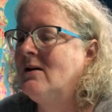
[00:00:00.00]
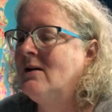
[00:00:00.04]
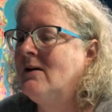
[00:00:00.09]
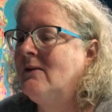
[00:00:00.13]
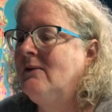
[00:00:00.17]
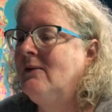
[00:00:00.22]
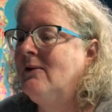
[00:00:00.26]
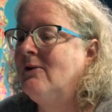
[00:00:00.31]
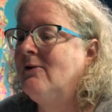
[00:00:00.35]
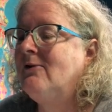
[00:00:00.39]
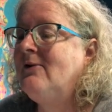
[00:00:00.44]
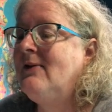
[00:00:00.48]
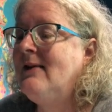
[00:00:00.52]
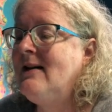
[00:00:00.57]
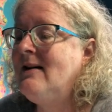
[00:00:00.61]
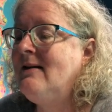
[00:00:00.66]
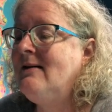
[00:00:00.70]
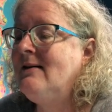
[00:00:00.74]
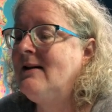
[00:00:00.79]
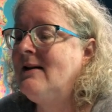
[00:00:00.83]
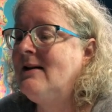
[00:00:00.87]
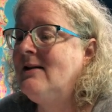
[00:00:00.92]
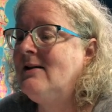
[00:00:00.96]
If you
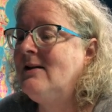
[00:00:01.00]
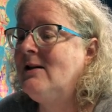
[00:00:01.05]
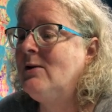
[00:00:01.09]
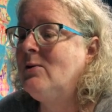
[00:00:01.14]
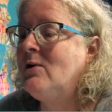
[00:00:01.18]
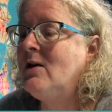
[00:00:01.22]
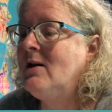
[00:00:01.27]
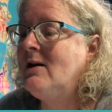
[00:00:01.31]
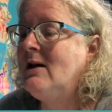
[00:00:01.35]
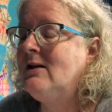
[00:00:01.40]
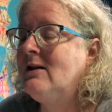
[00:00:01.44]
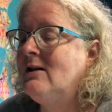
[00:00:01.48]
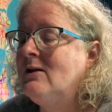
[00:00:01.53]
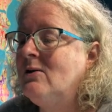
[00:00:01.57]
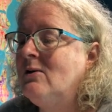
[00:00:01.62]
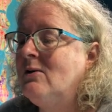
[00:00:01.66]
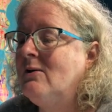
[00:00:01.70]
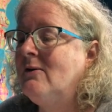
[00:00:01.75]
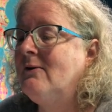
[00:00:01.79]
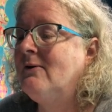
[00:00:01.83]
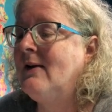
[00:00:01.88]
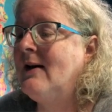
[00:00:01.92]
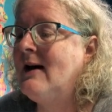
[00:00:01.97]
found this, you'll not need to
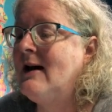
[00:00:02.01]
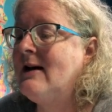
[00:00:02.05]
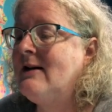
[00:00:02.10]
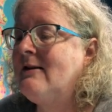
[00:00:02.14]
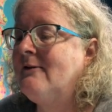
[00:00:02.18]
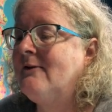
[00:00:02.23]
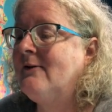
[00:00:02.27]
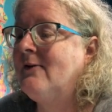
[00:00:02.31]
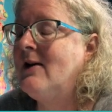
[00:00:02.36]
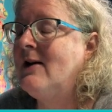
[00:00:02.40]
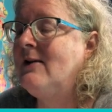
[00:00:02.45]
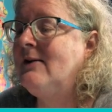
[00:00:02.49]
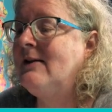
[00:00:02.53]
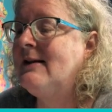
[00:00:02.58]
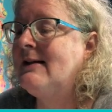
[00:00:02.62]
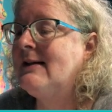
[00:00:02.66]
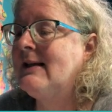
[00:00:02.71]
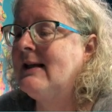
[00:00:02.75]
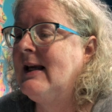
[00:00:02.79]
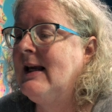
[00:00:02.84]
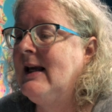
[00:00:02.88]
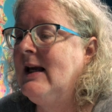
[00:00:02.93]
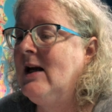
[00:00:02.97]
look far to find this
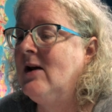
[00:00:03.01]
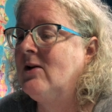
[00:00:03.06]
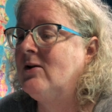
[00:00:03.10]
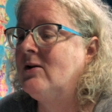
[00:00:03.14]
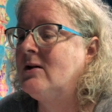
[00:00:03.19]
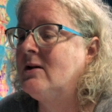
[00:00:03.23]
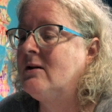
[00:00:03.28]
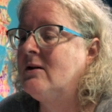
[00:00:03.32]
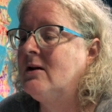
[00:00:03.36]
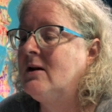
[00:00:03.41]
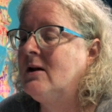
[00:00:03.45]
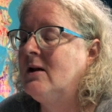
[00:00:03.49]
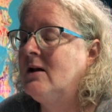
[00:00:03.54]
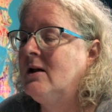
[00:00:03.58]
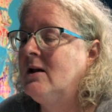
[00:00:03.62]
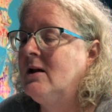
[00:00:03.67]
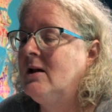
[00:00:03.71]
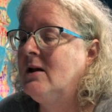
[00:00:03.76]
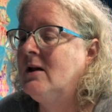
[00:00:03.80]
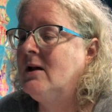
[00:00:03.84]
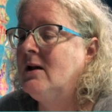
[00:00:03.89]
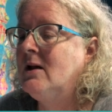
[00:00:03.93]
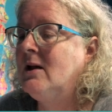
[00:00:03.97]
account.
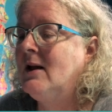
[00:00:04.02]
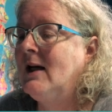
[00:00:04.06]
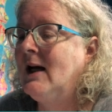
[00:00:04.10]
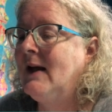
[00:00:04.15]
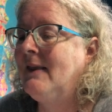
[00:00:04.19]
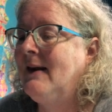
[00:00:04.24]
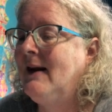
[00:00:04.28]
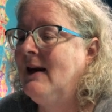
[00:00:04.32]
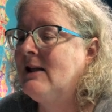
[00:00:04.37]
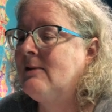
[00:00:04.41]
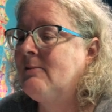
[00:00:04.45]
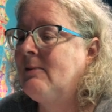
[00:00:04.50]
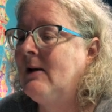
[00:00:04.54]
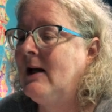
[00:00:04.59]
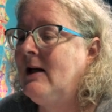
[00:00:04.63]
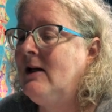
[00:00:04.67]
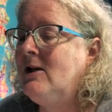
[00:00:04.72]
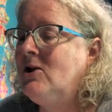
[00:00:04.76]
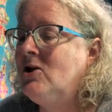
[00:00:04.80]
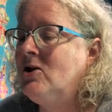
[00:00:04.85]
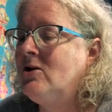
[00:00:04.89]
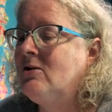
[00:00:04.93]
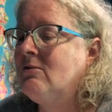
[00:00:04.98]
Like the next
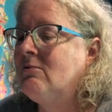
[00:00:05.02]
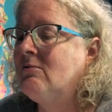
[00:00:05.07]
page.